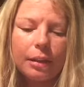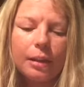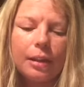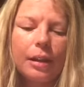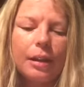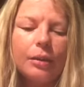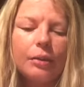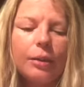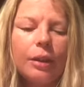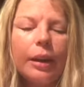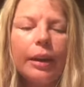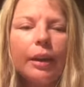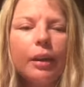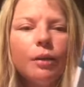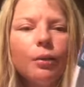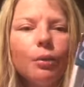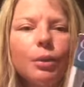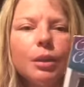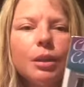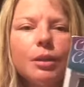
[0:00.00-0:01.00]
thing right
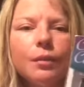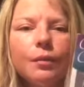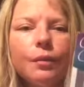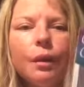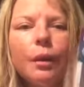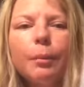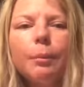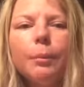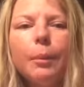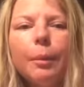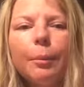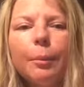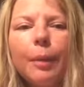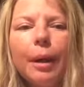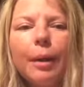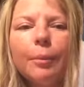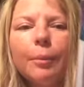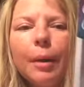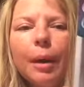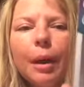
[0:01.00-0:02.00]
here was from
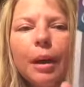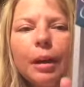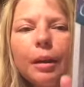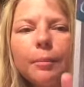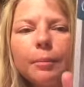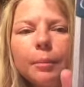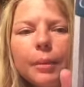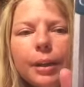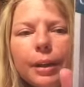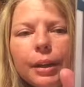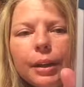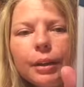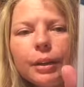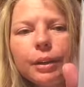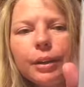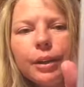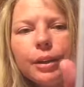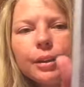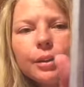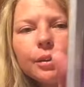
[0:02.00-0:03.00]
my mom.
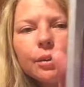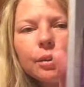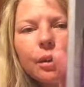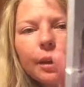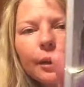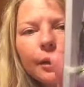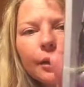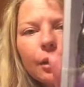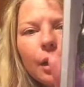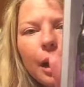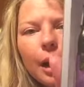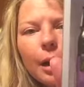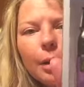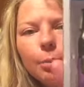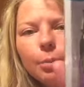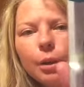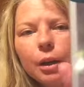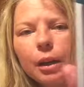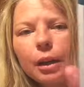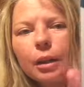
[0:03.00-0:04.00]
You can do like your
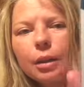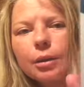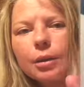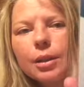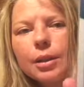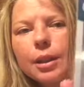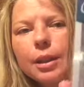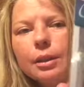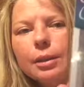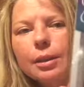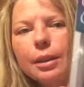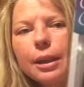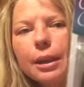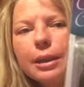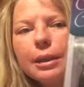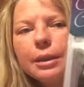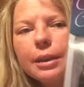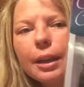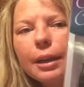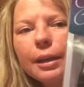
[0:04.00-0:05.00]
eyebrows and
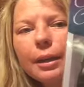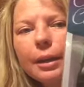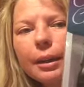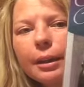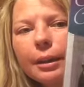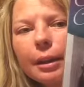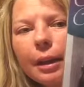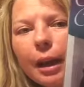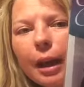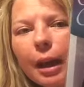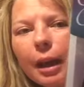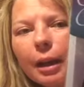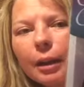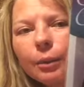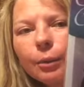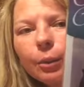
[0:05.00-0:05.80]
things like that.